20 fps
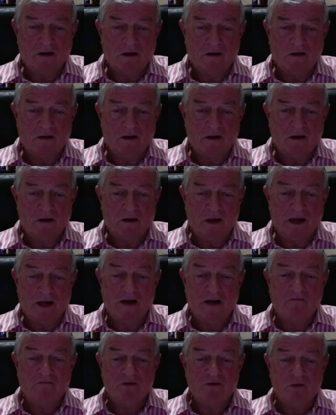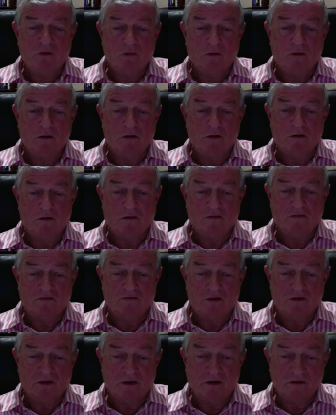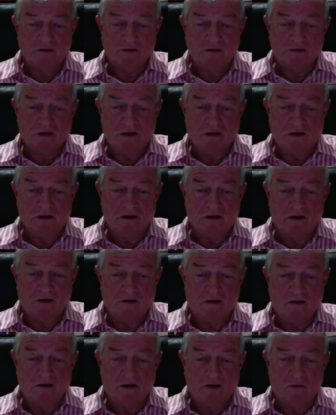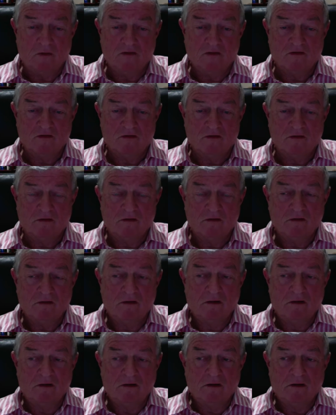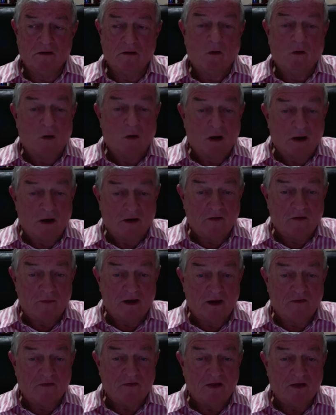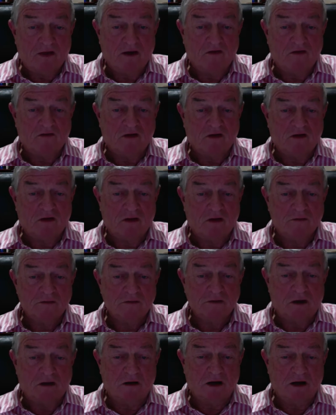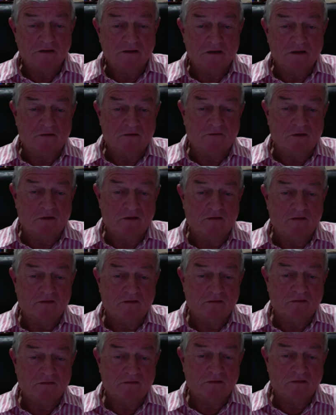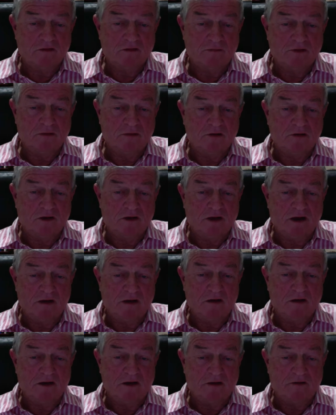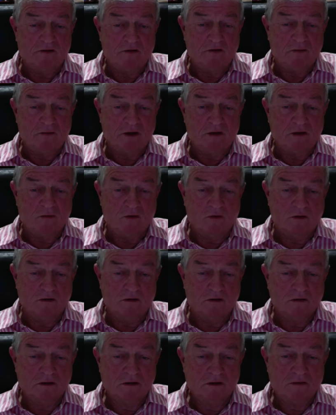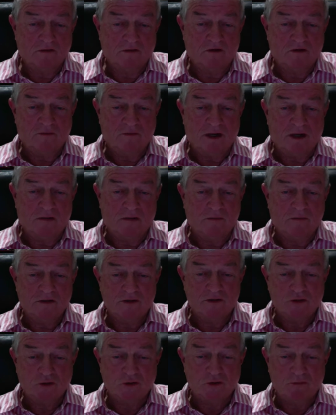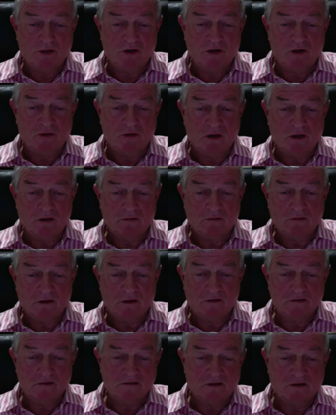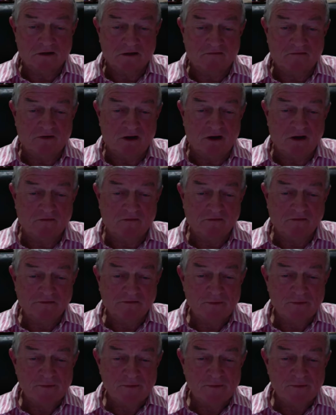I had a view on a lot of things, and I wasn't quiet about that at times. I actually wrote the permanent head a letter about what the department should be doing when I was 25.